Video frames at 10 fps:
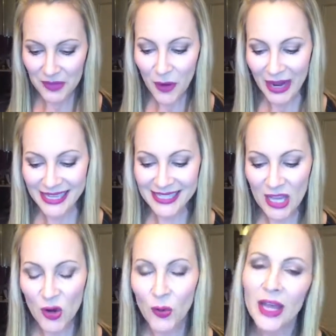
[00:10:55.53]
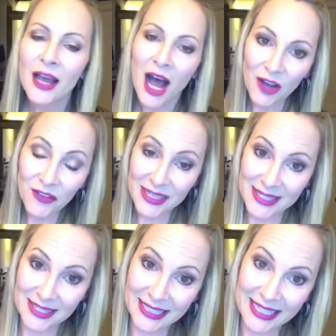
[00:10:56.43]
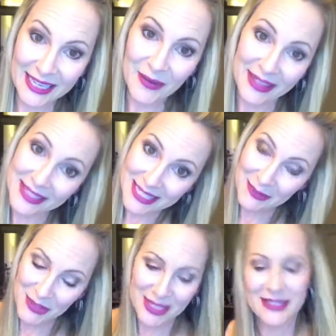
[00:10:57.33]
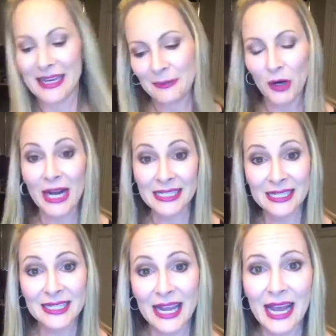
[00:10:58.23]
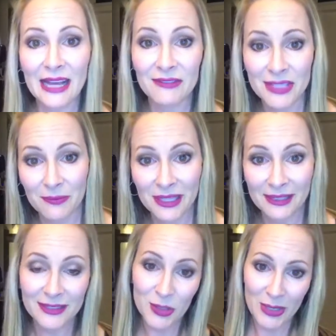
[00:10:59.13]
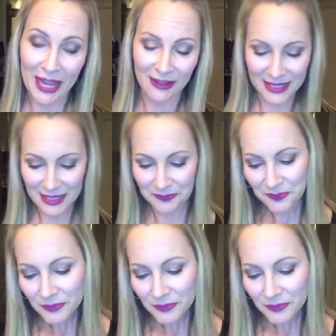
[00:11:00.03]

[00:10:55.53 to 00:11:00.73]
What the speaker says: Okay, so obviously, okay, this is the most exciting part. I did say I have something to announce.